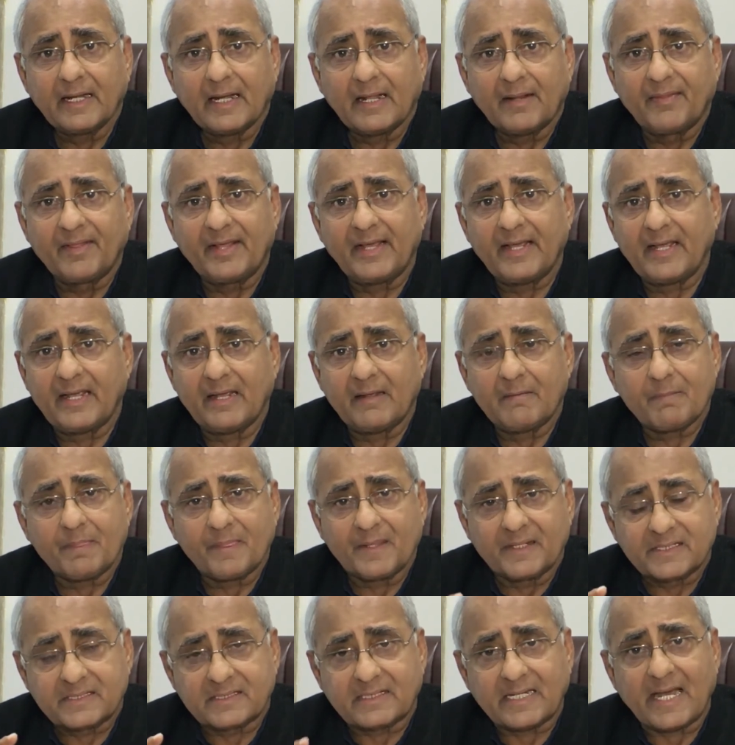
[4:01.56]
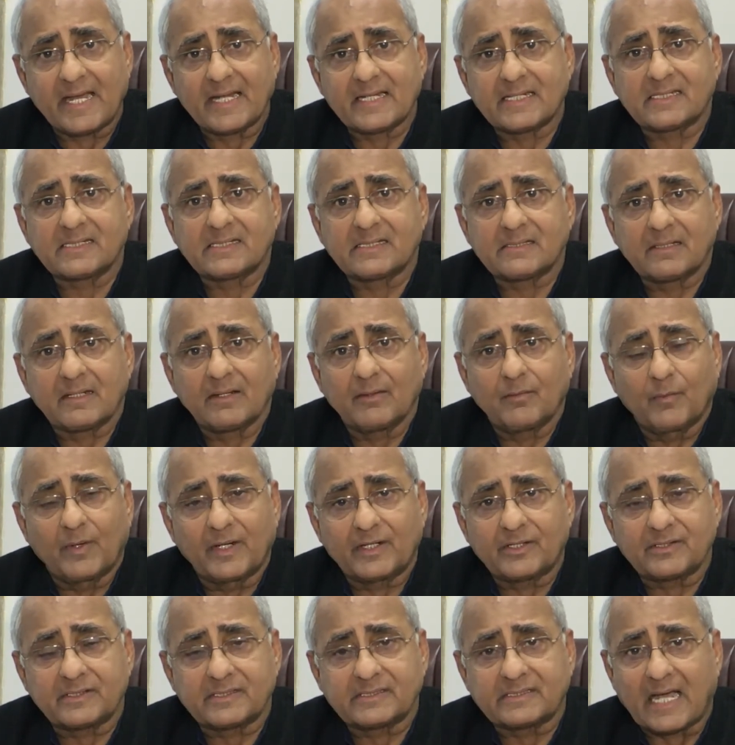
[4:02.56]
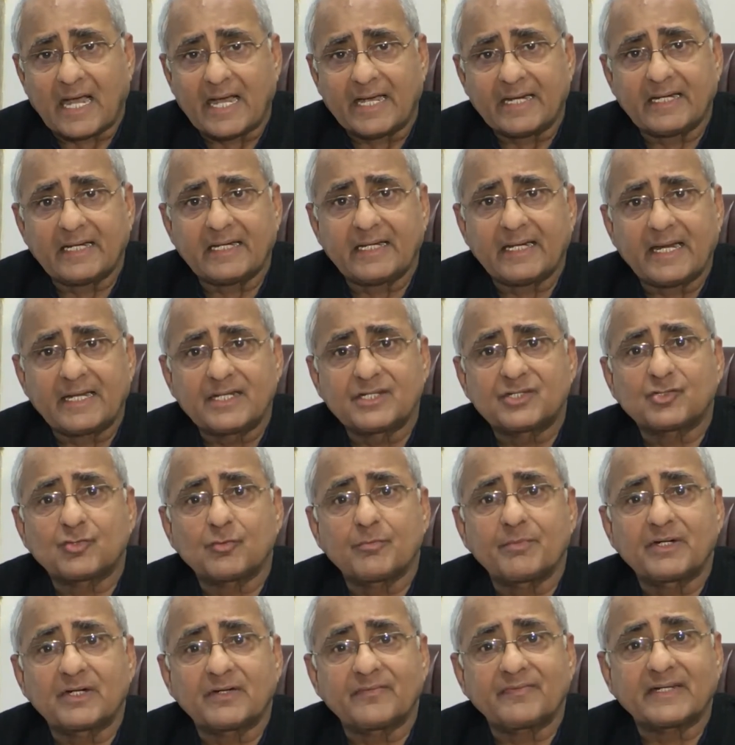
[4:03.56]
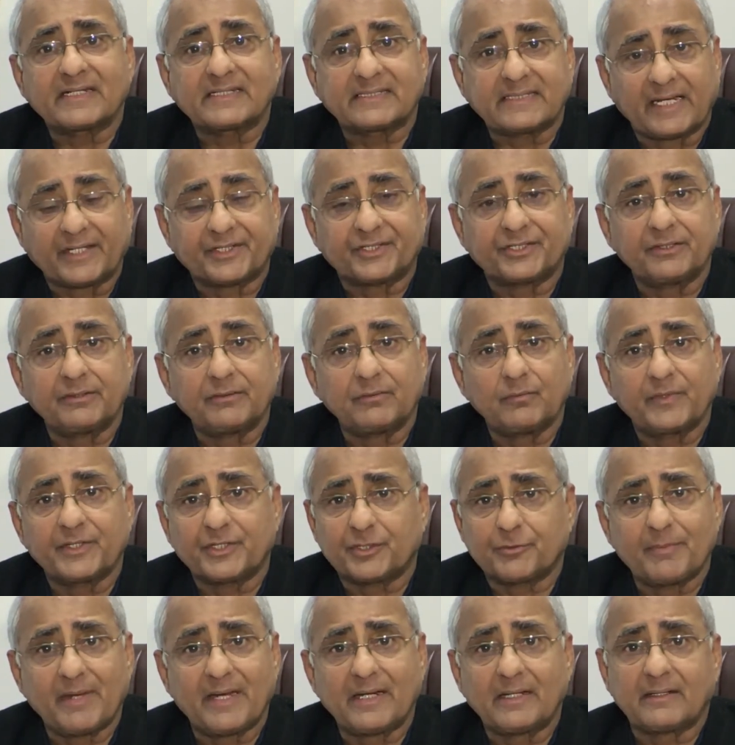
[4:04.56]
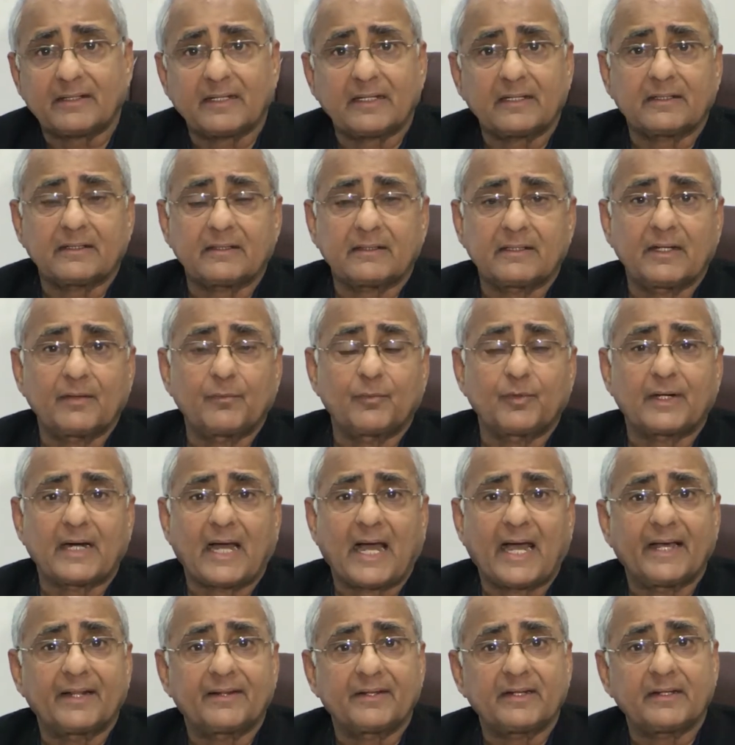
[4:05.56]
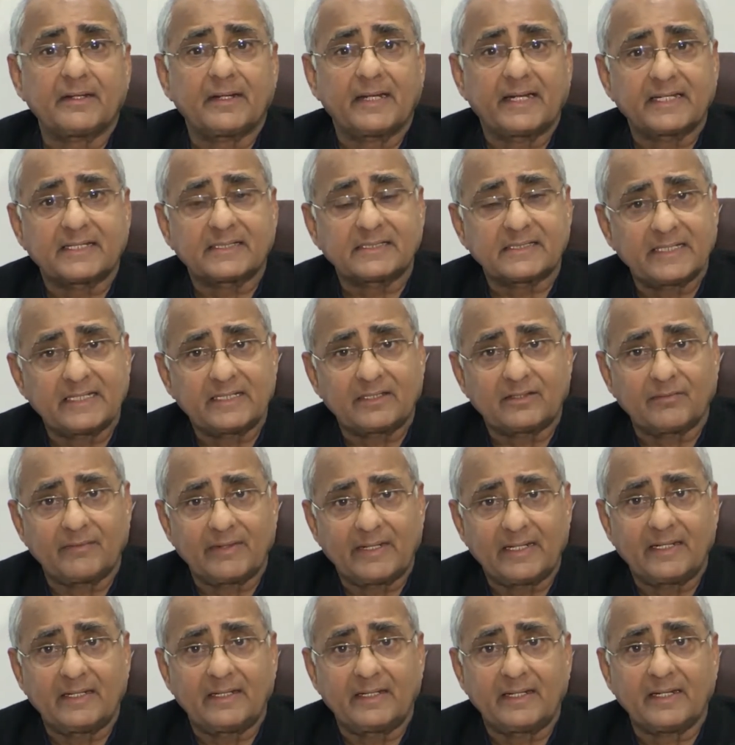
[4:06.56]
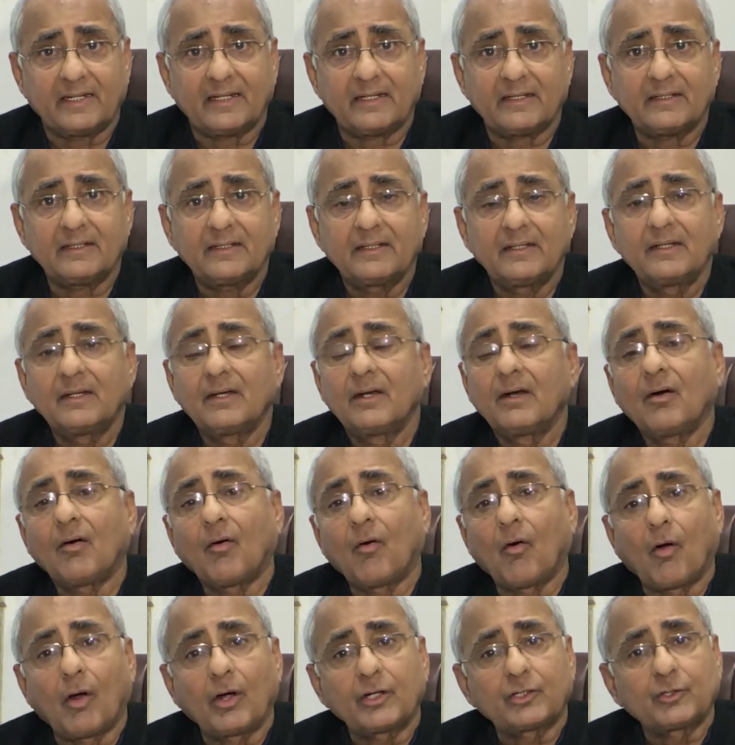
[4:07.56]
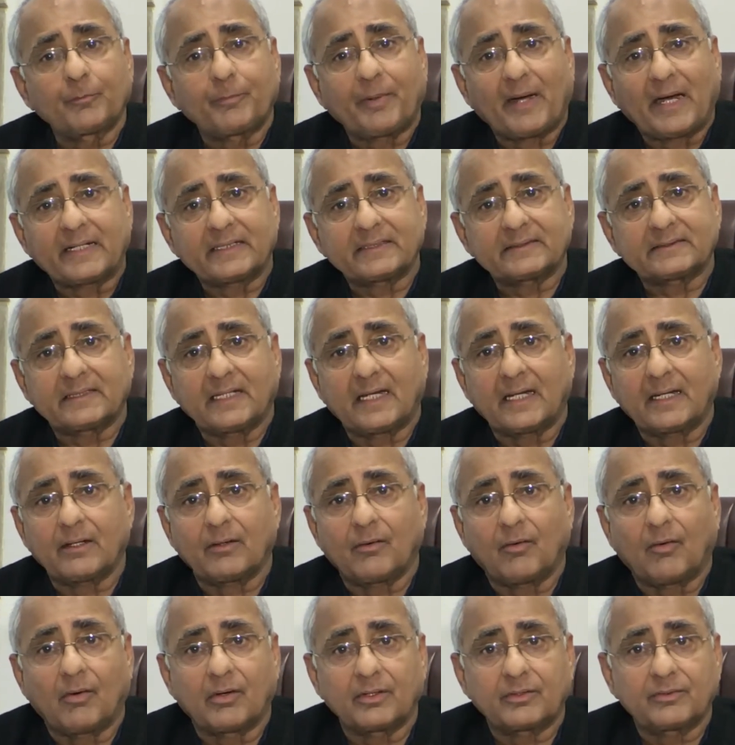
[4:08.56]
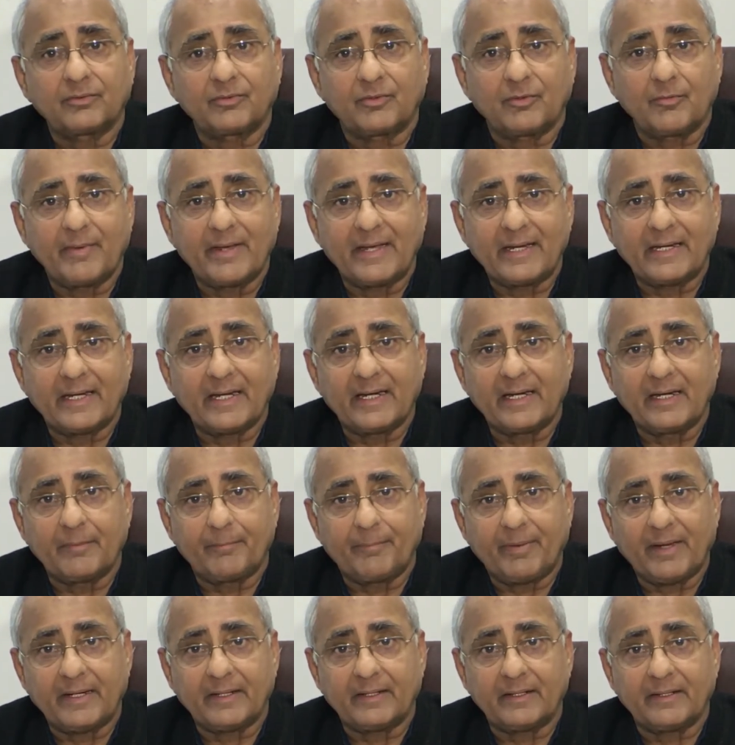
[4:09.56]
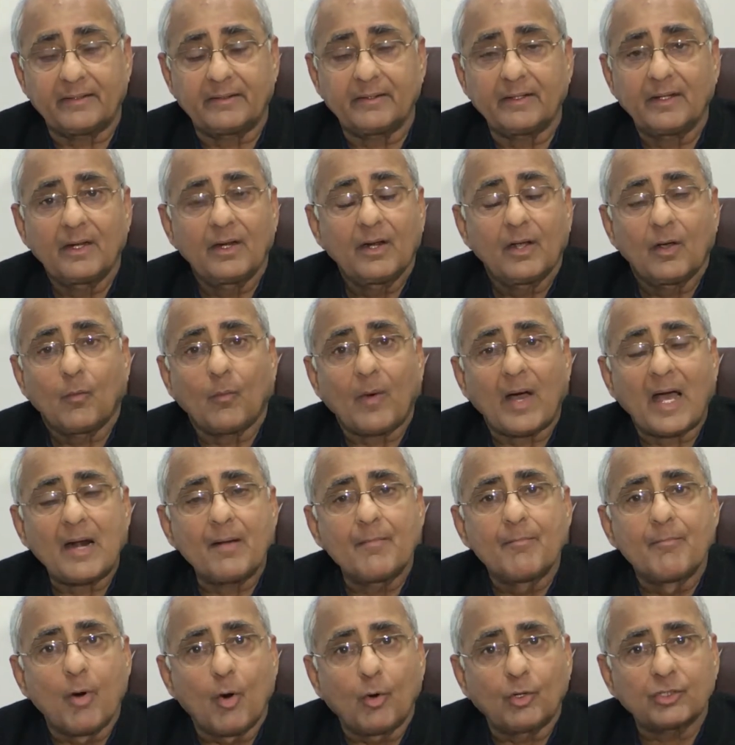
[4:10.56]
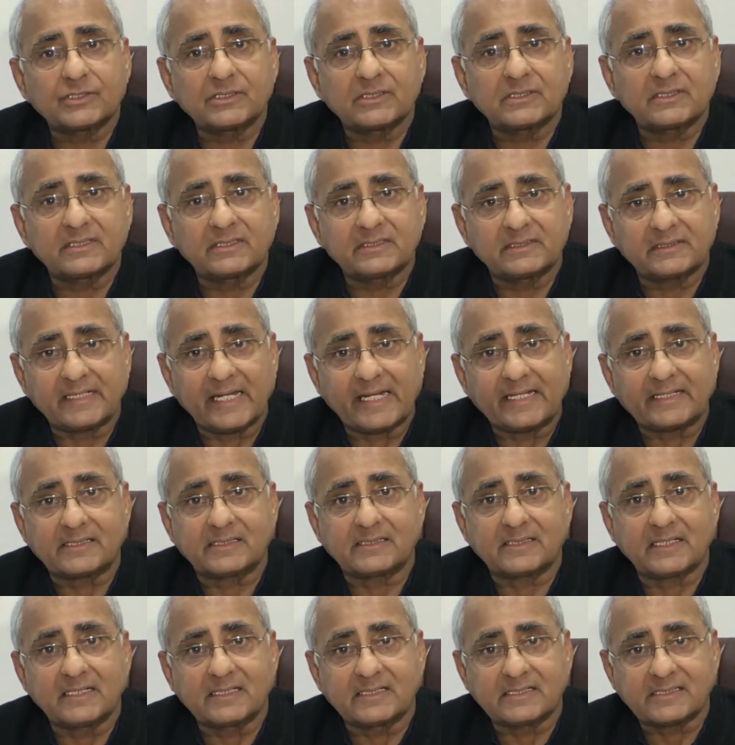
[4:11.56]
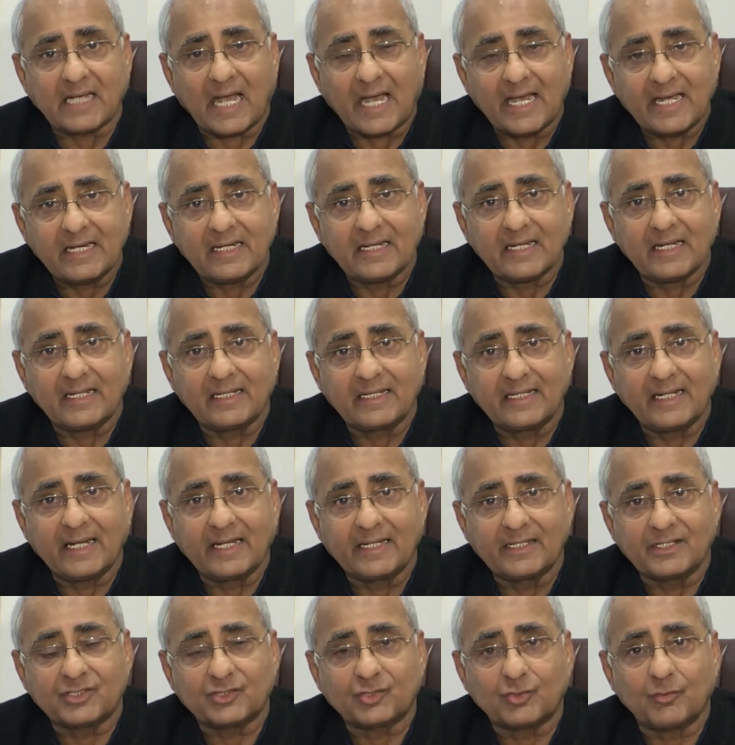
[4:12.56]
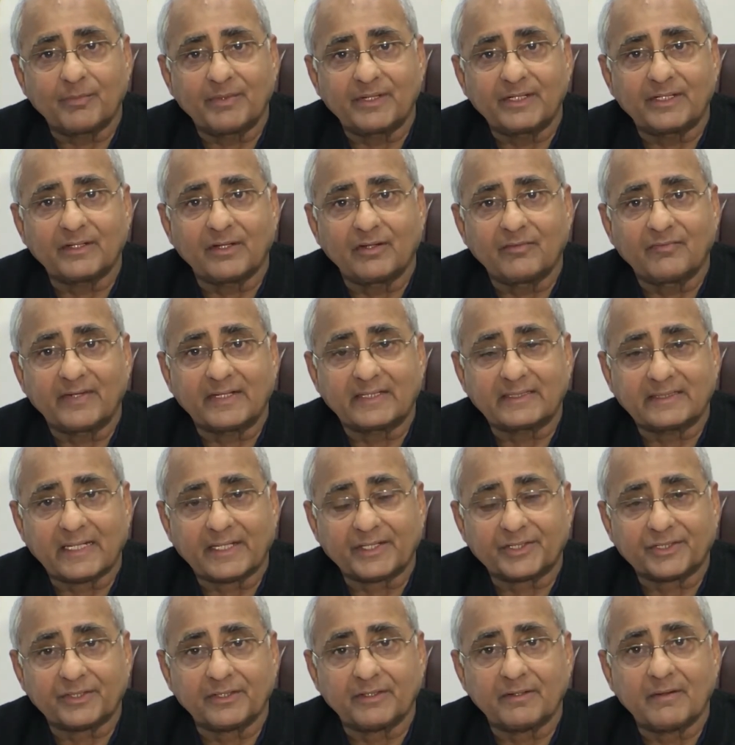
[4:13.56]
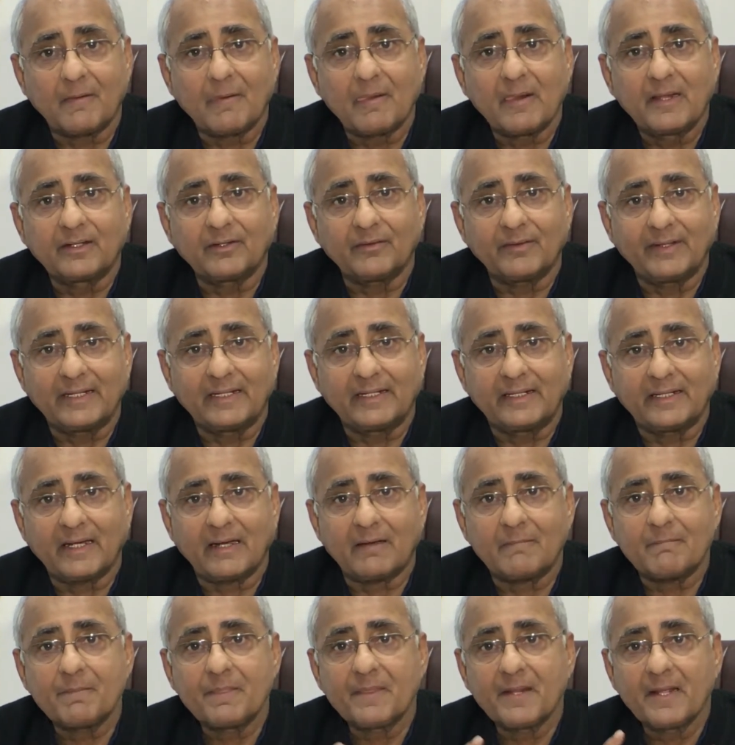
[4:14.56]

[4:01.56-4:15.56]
the states were to sign an instrument of accession, which meant that they would either accede to India or to Pakistan or to remain independent. While most states signed the instrument of accession to India,